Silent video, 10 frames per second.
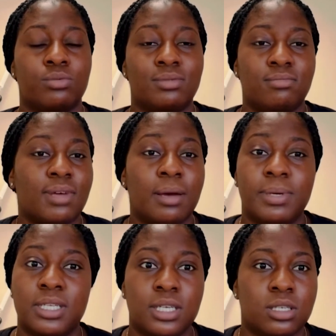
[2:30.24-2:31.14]

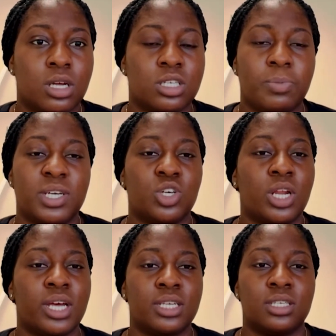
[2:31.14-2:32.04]
diabetes nurse
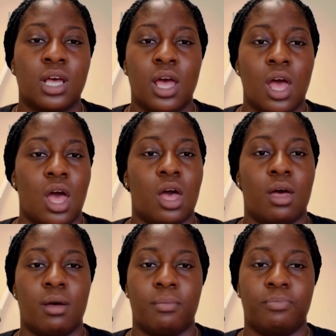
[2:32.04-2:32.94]
specialists,
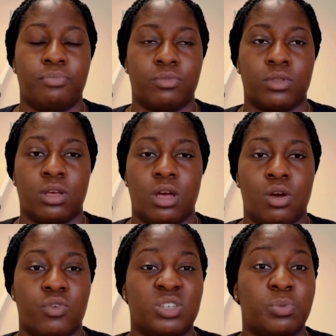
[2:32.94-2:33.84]

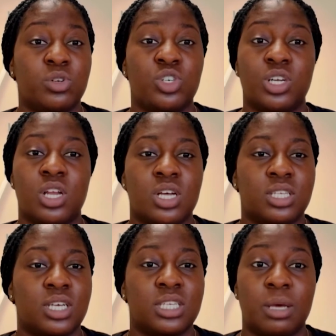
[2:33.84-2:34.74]
respiratory
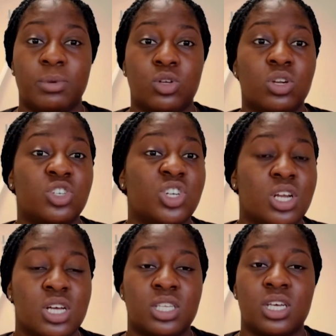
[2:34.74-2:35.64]
nurses, hematology
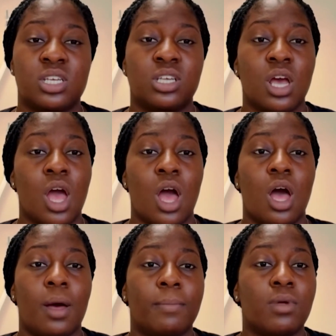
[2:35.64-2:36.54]
nurses, a
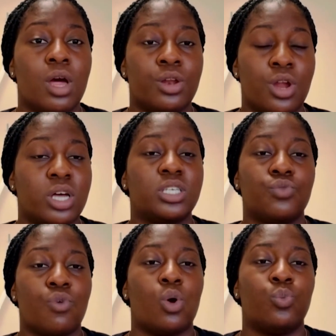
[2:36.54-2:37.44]
nursing
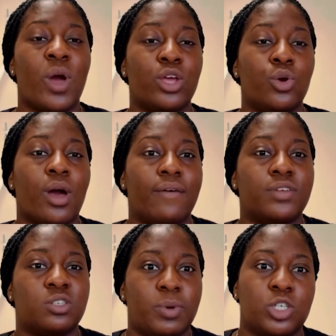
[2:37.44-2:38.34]
role where you have
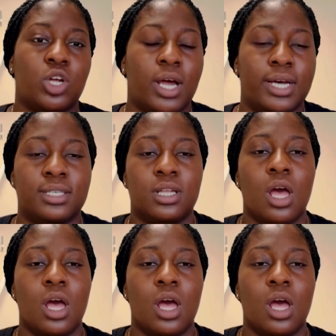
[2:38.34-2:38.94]
specialized.